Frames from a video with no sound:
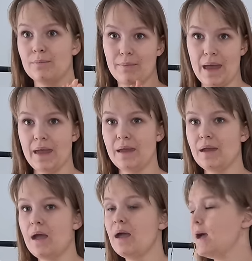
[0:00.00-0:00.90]
May,
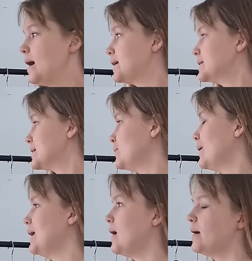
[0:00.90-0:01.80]
and in
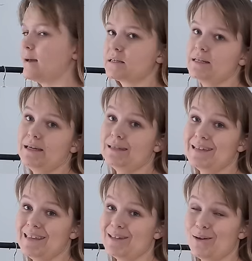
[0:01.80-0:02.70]
May I actually
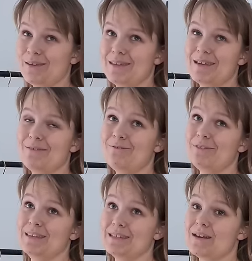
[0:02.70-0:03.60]
did not
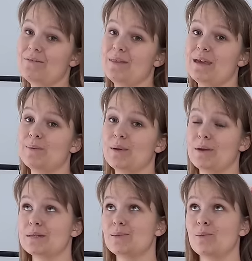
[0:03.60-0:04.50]
finish everything,
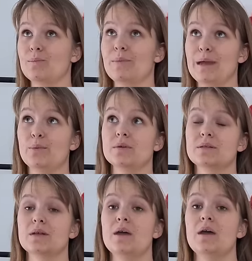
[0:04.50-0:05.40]
because May
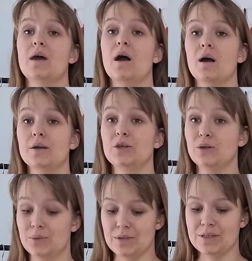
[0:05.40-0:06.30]
was a
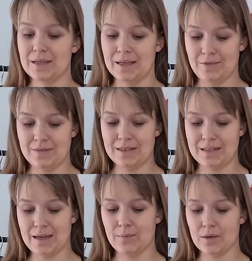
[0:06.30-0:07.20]
huge gift
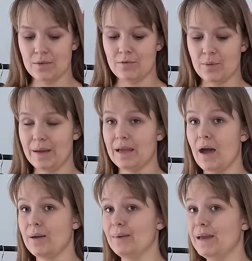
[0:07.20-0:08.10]
knitting month for me.
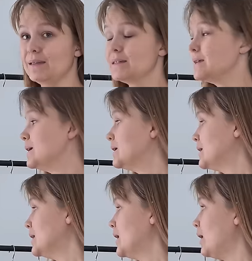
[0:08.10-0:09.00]
I made
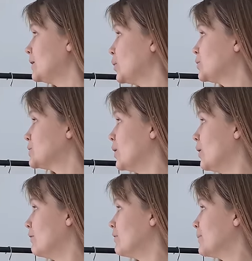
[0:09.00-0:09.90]
a lot
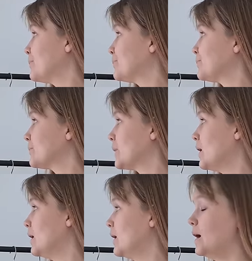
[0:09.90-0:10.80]
of
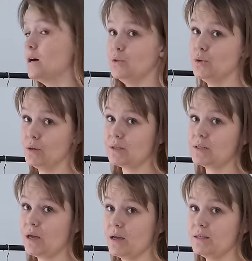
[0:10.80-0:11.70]
adult
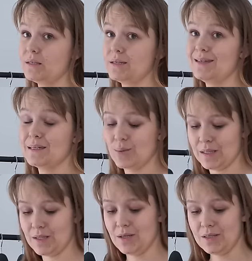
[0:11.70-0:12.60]
sized
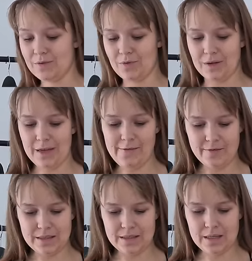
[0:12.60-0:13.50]
sweaters for
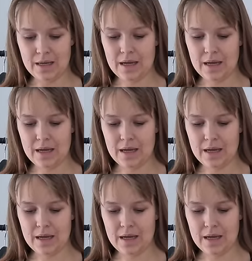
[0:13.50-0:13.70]
gifts,